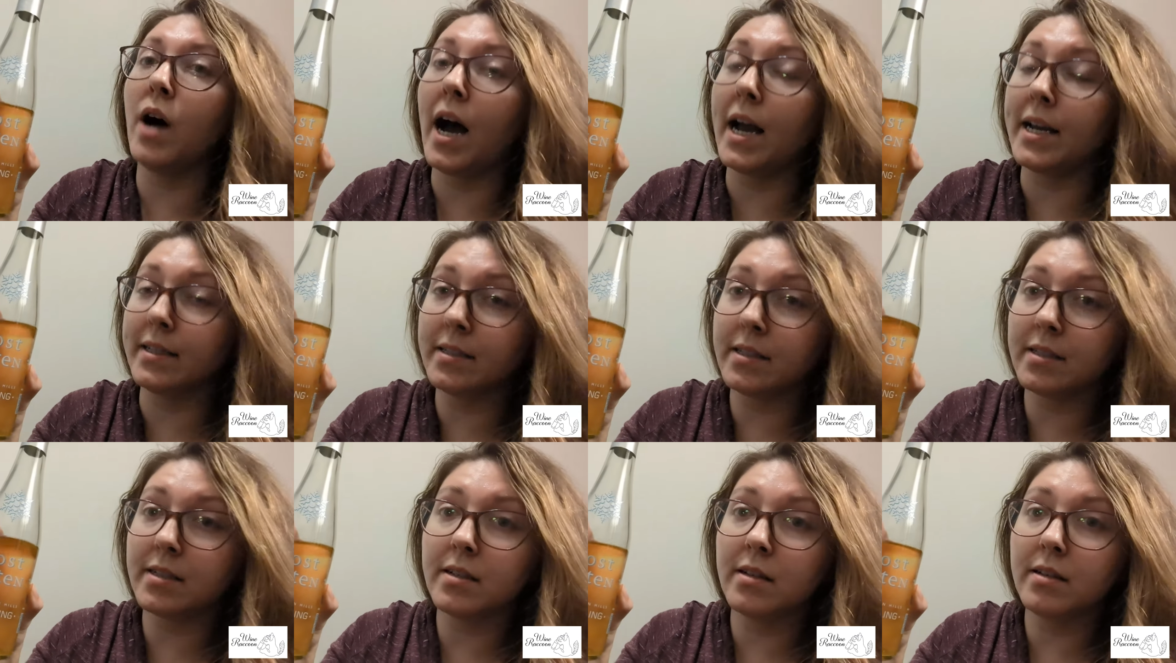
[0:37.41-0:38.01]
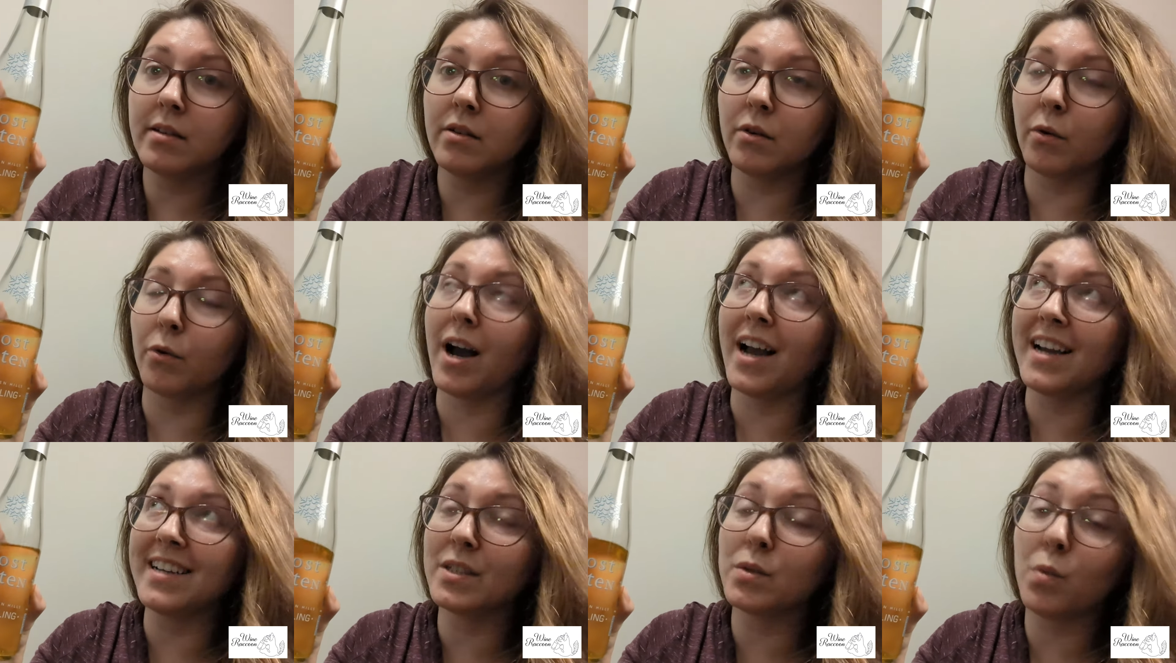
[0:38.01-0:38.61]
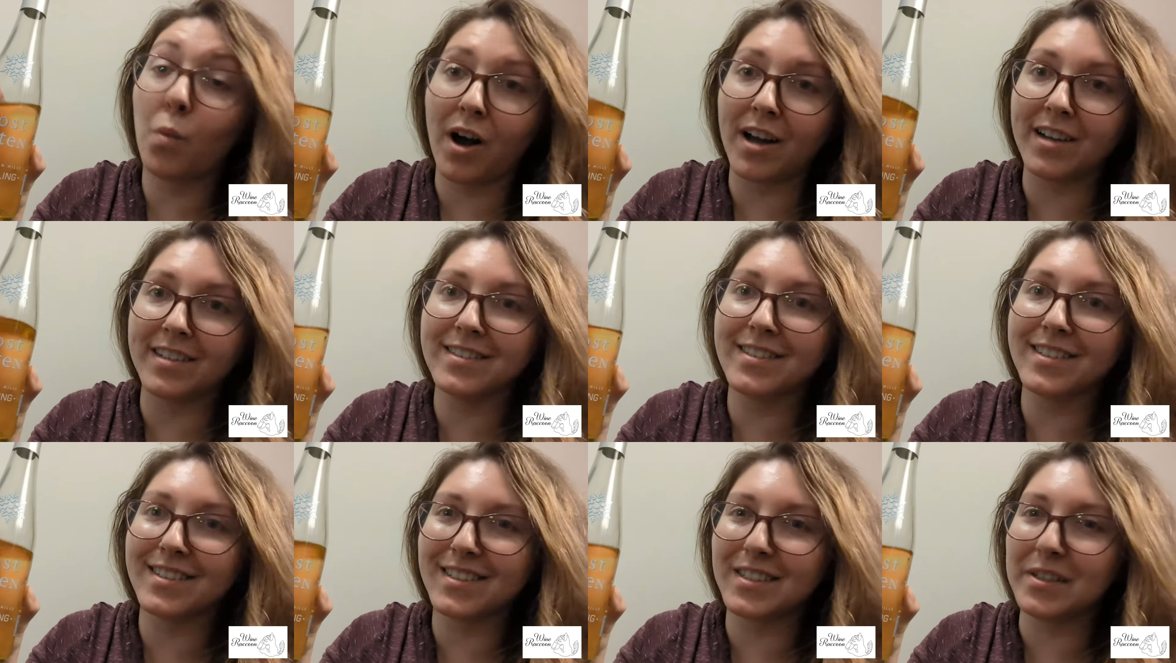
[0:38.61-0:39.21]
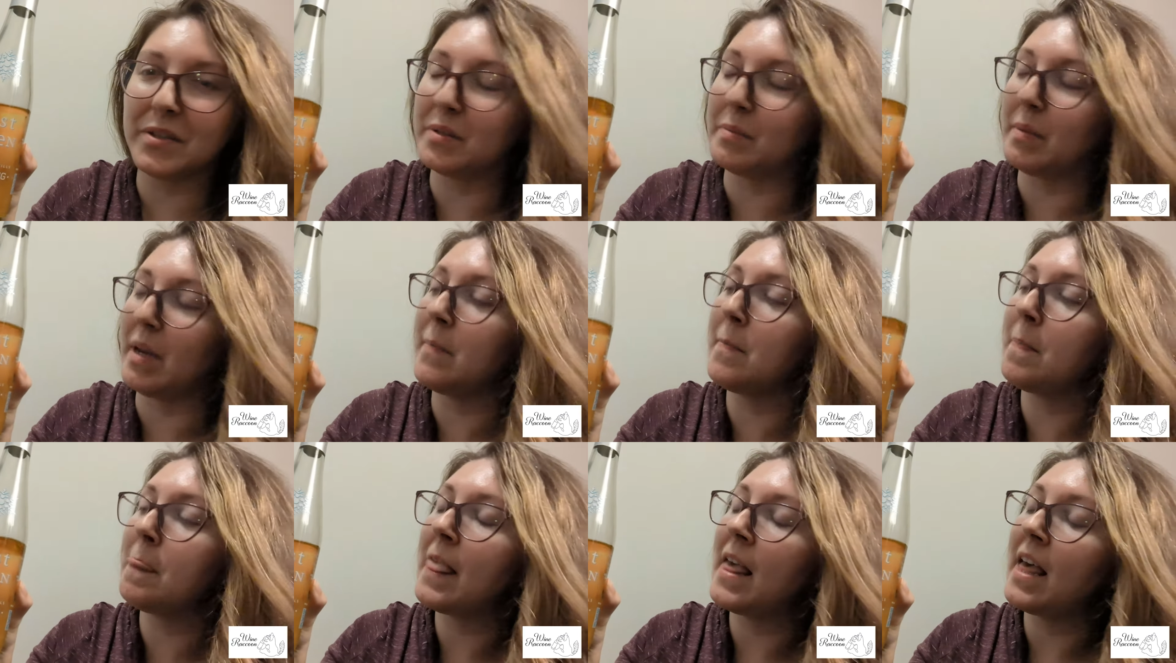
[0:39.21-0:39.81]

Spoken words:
iced or ice wines, excuse me,